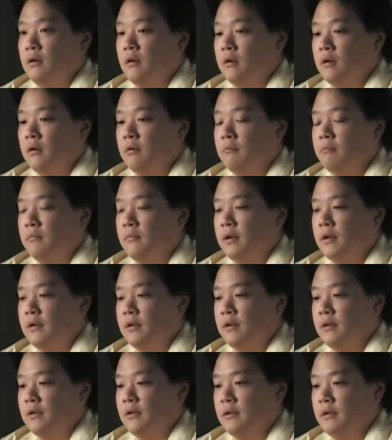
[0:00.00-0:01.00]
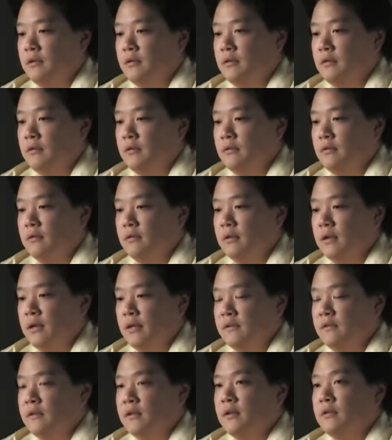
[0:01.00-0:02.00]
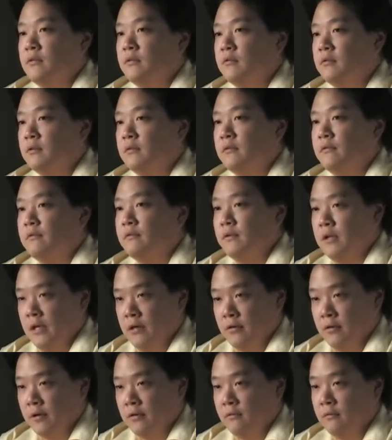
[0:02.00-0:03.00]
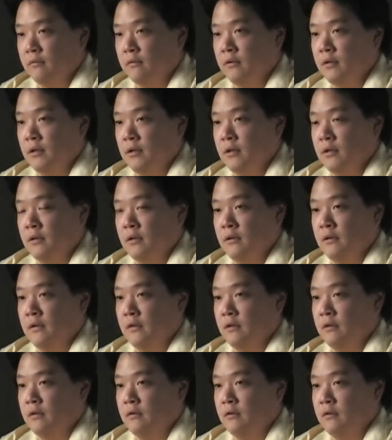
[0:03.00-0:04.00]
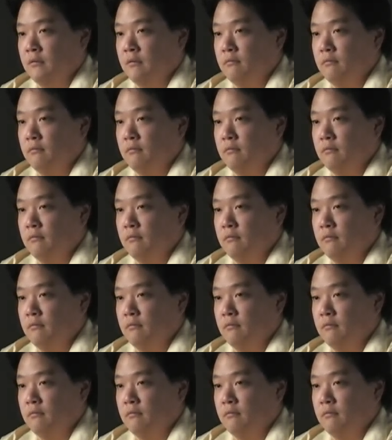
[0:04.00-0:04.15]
Um, I did an on-site tour of Kettering, and uh,